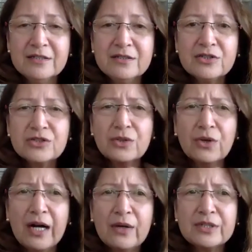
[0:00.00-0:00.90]

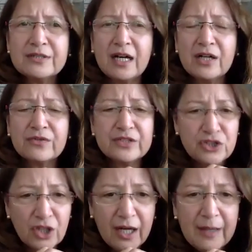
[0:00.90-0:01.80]
So I was out of a
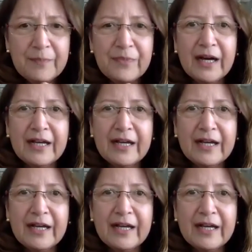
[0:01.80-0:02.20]
job.